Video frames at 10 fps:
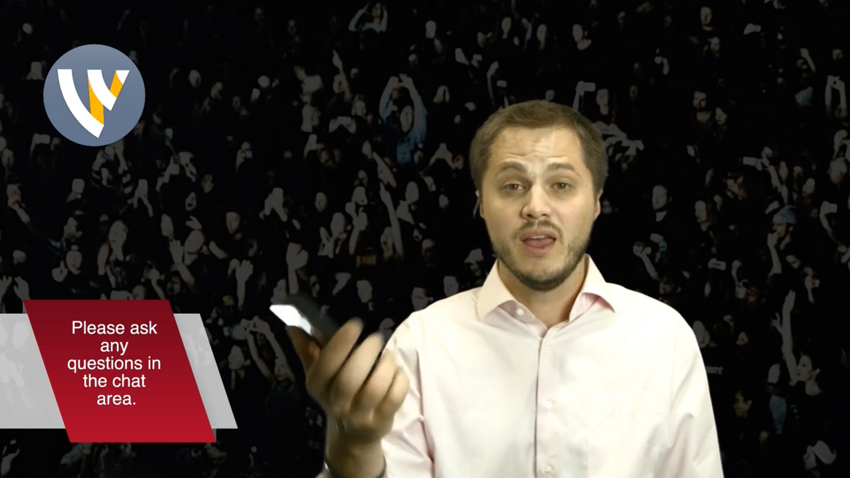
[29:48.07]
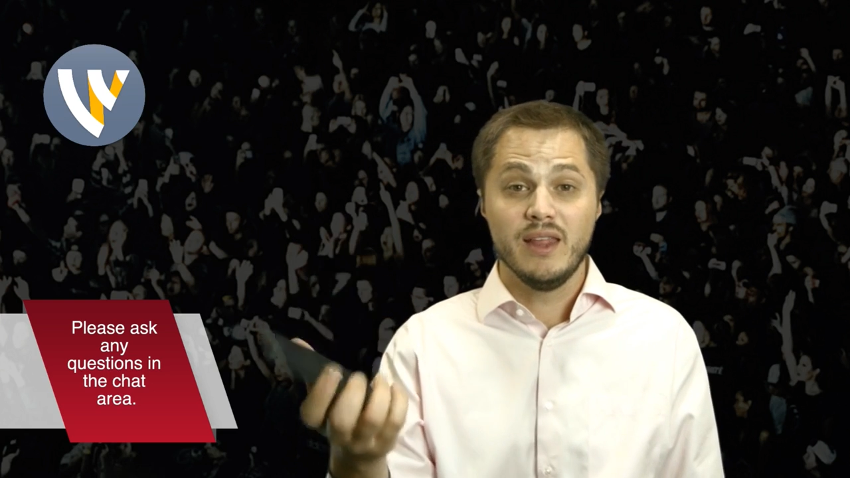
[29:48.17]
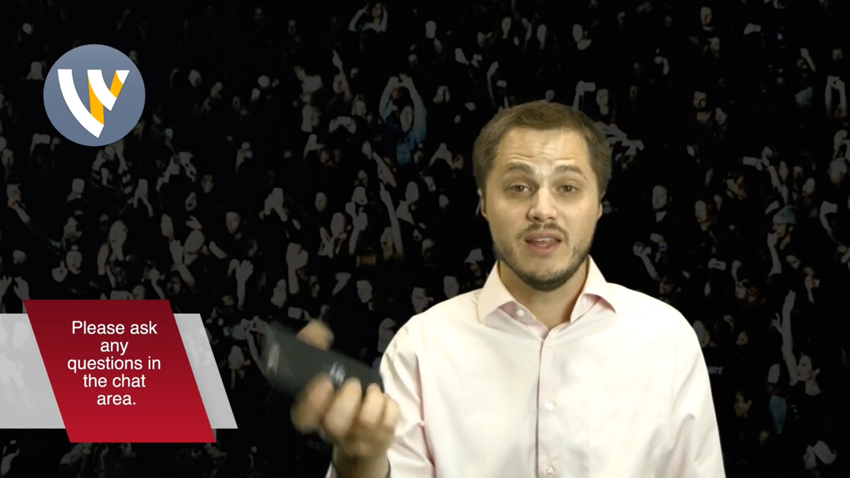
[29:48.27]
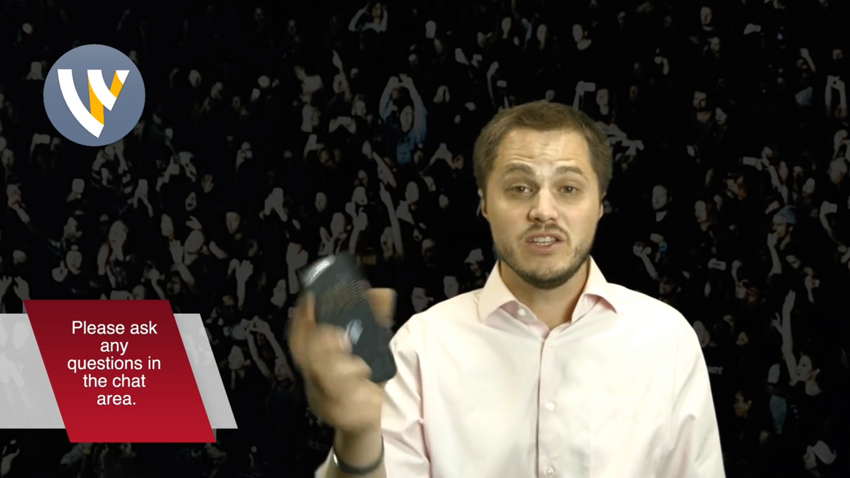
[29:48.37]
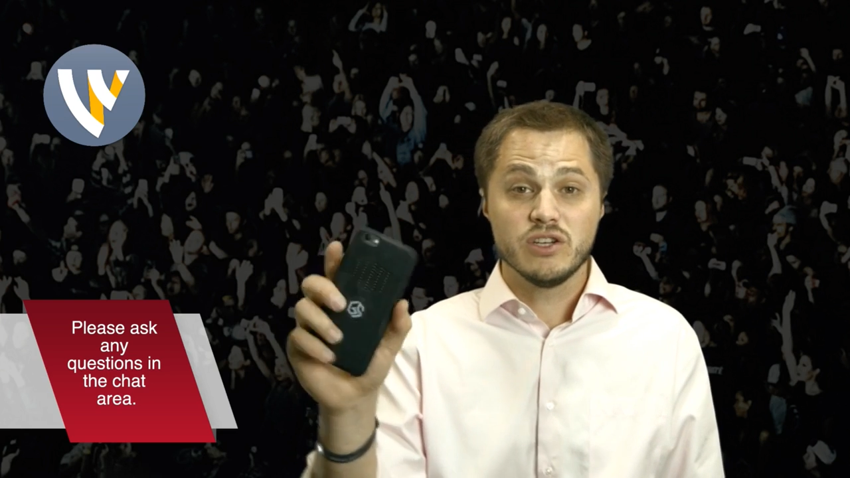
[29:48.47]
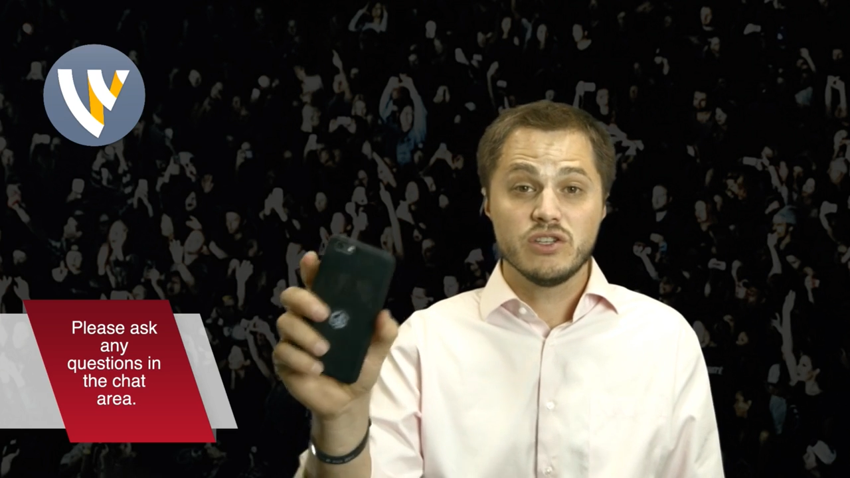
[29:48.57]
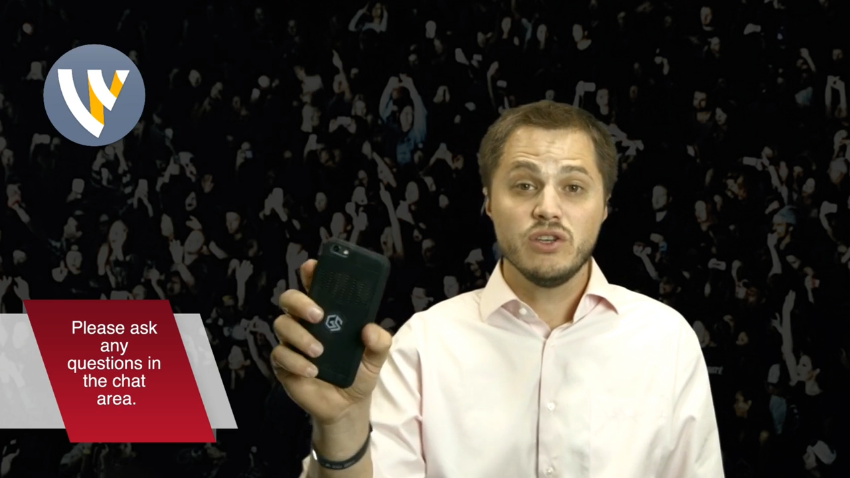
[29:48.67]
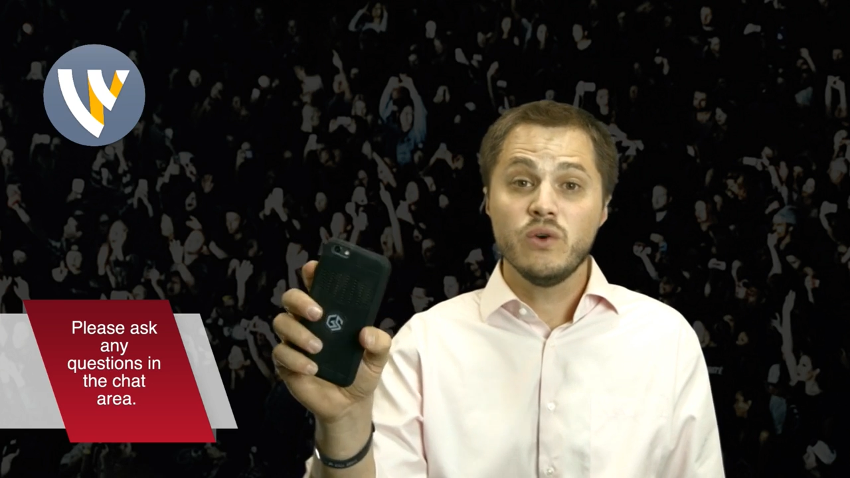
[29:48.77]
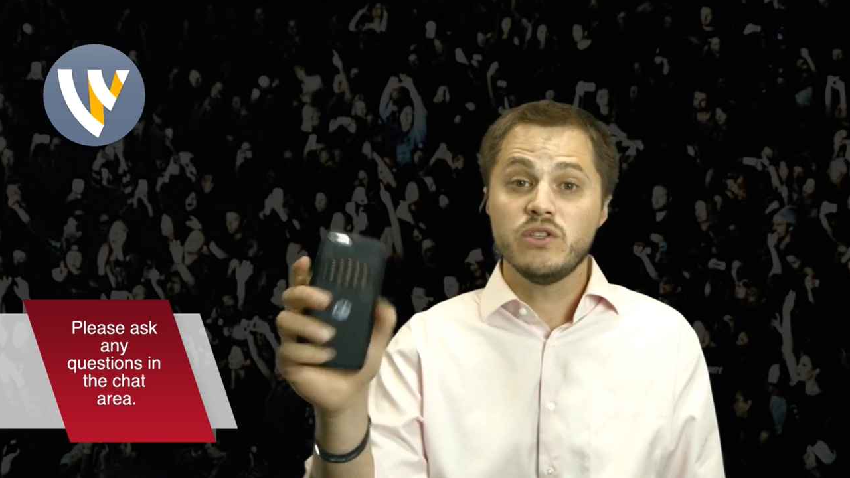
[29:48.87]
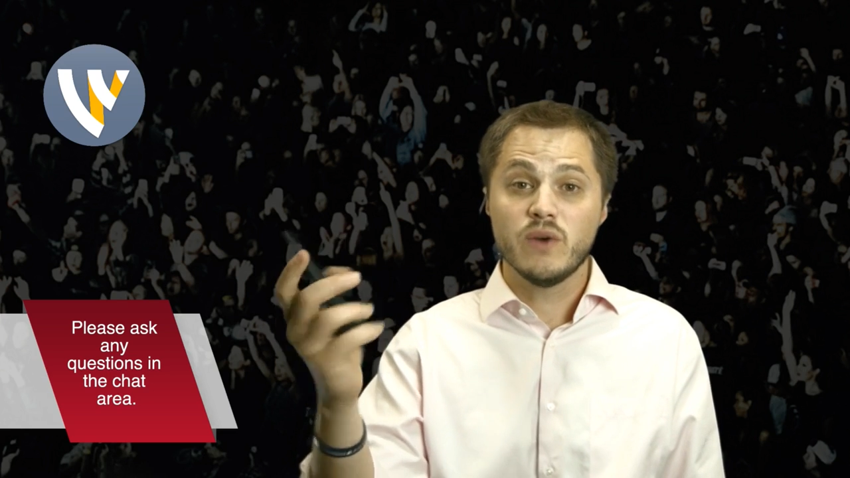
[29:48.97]
and then tier
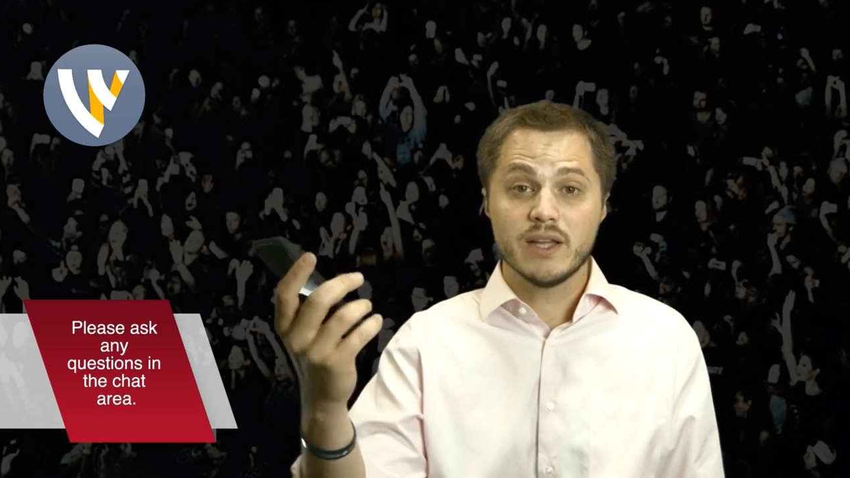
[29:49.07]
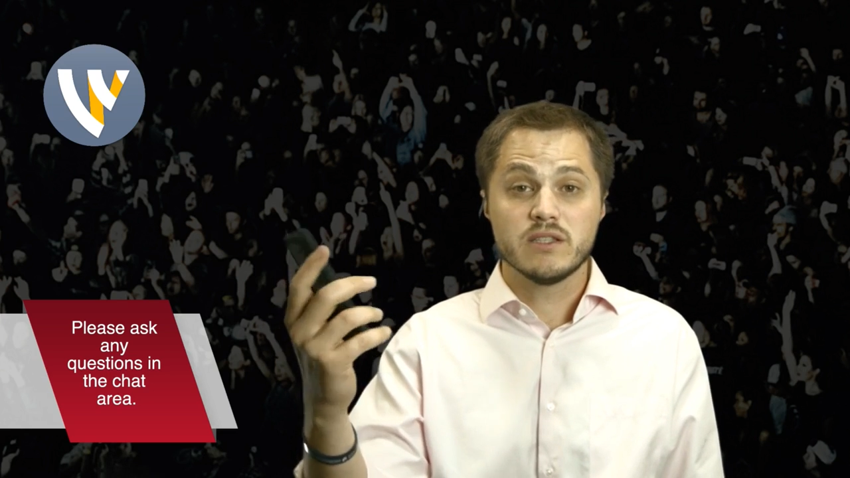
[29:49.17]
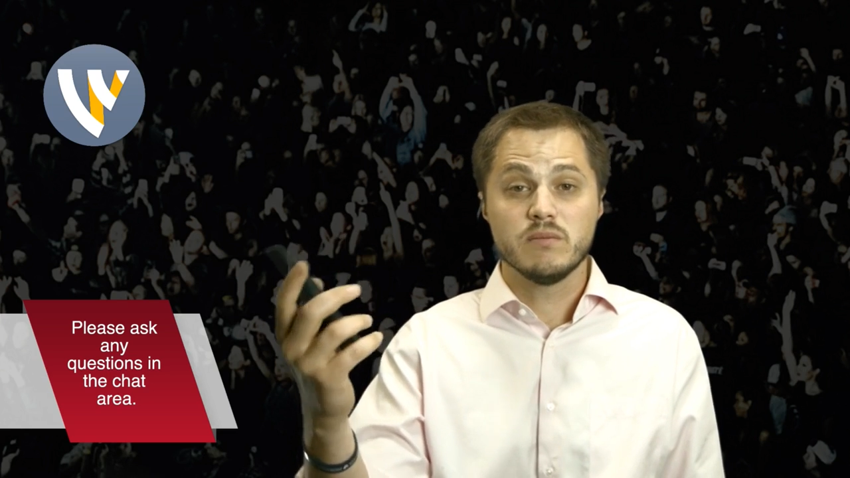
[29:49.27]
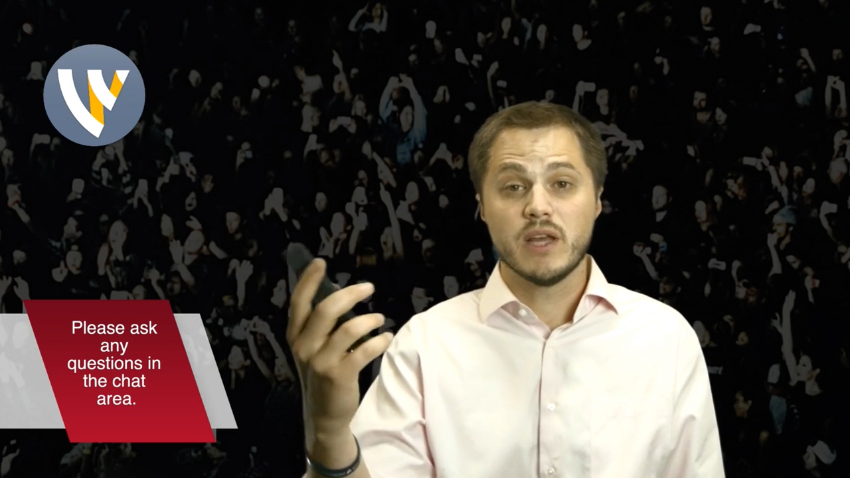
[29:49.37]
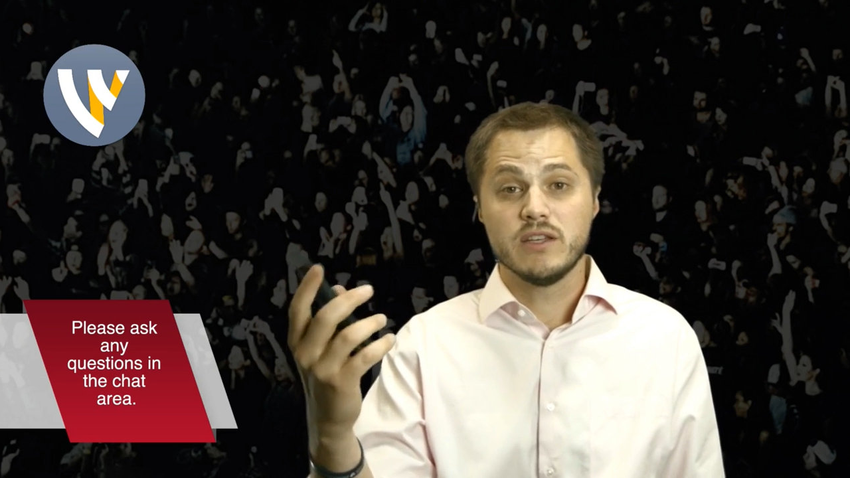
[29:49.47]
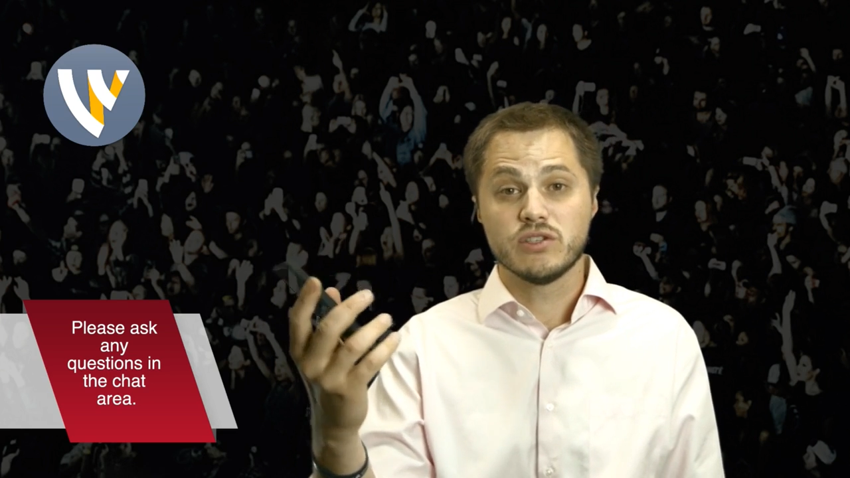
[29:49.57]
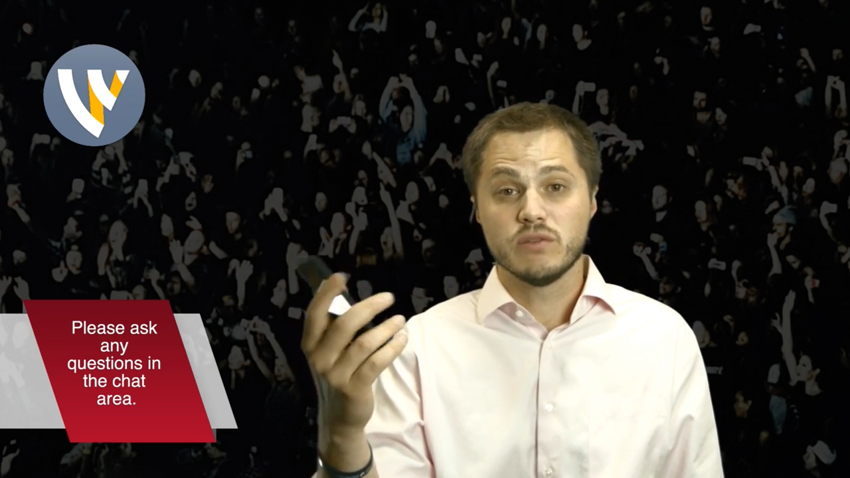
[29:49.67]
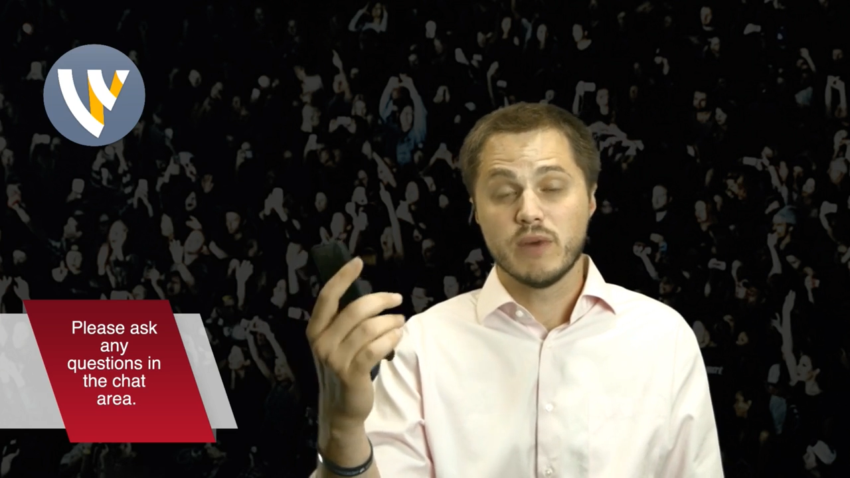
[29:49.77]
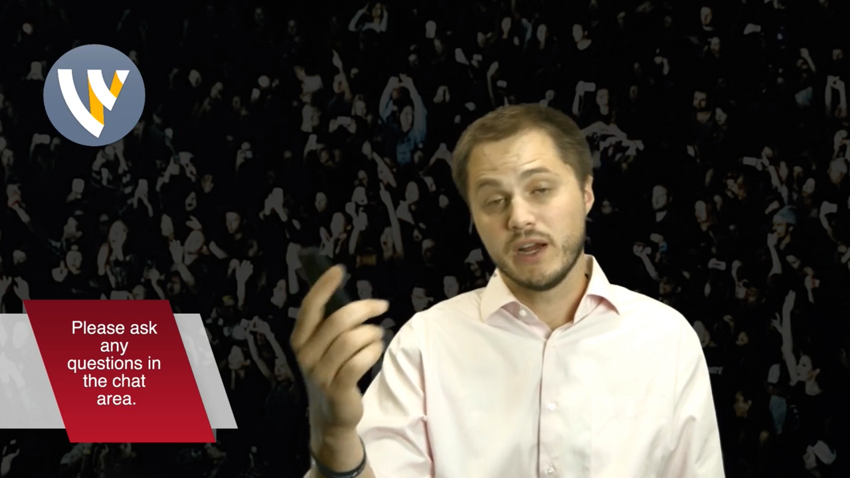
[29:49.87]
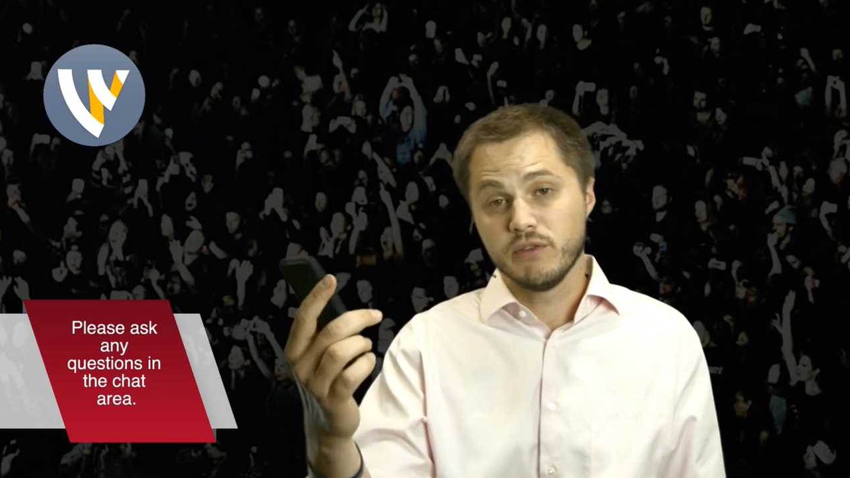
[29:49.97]
2 is you add some
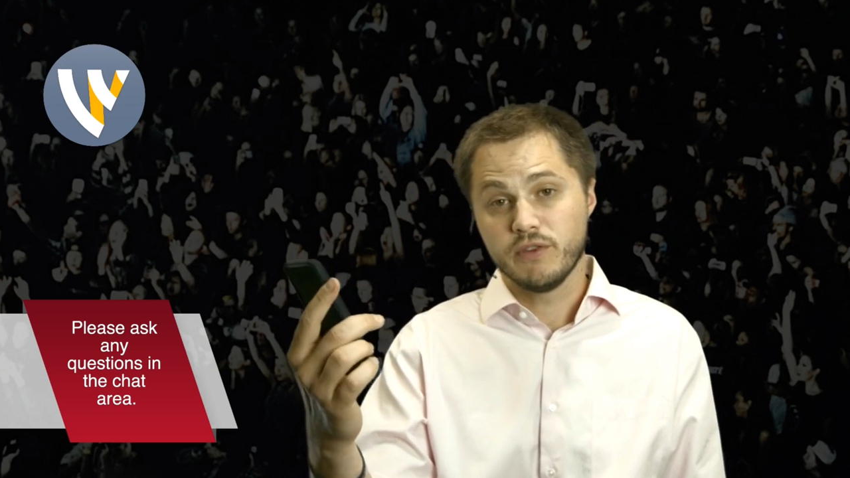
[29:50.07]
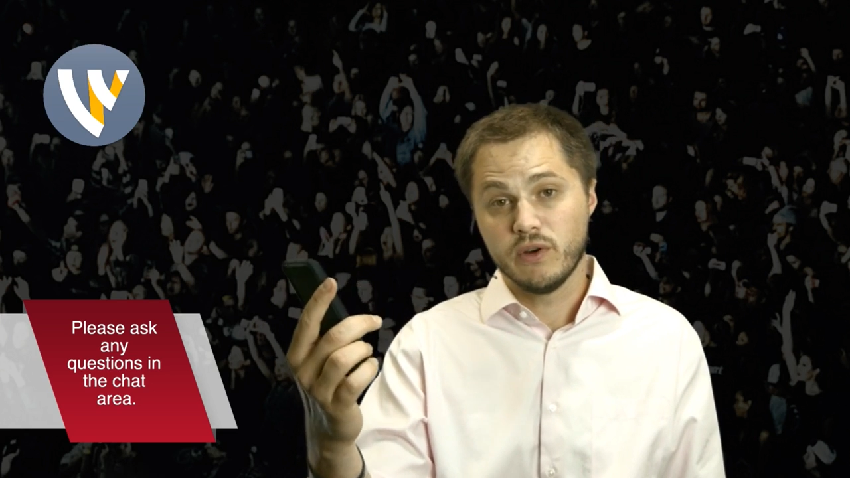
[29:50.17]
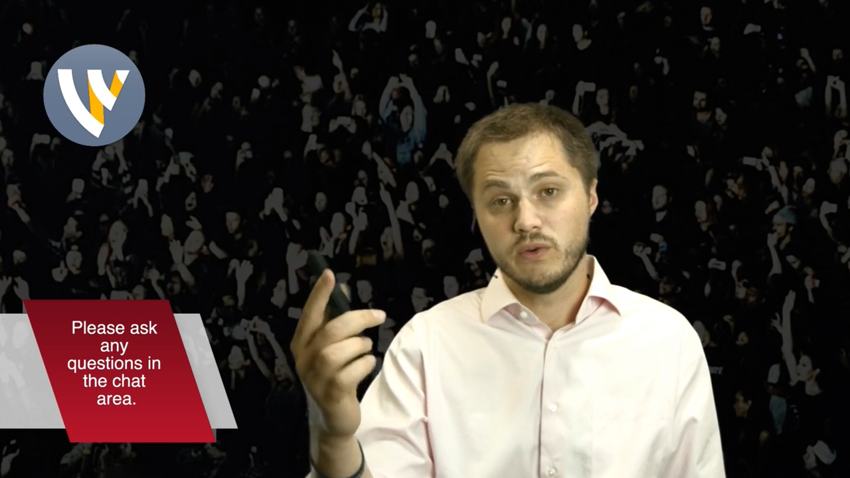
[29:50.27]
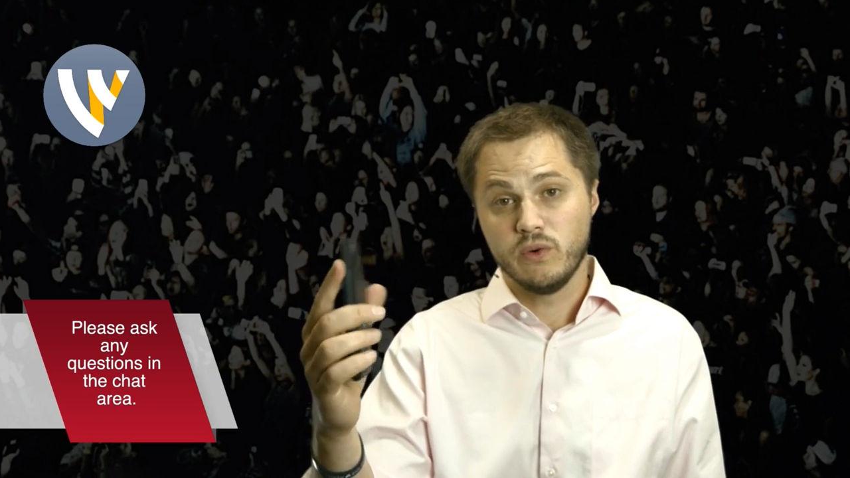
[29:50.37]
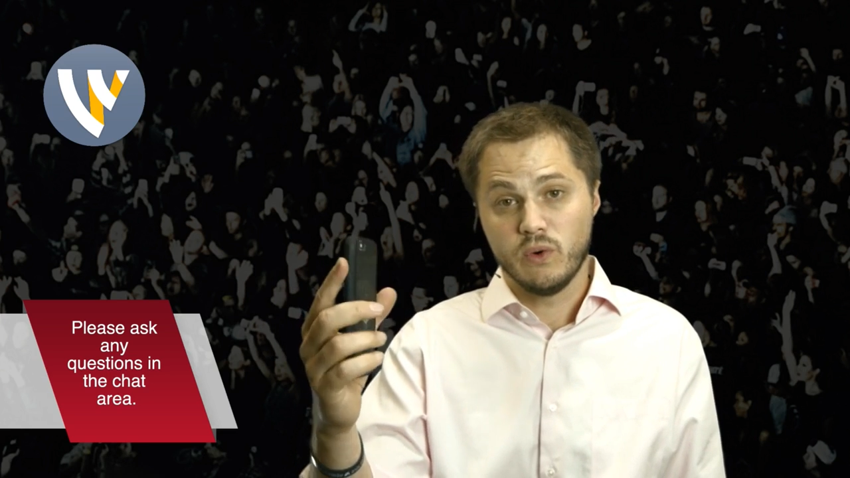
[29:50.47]
nicer microphone